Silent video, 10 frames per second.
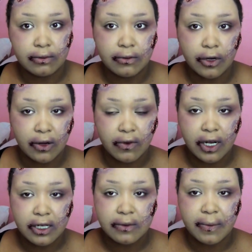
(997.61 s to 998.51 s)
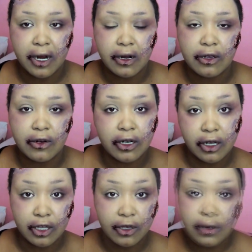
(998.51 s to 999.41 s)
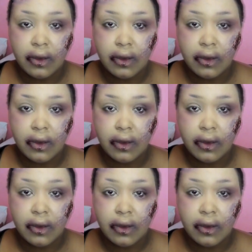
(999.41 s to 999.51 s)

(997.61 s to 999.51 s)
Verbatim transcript: whatever lens pair you're gonna use.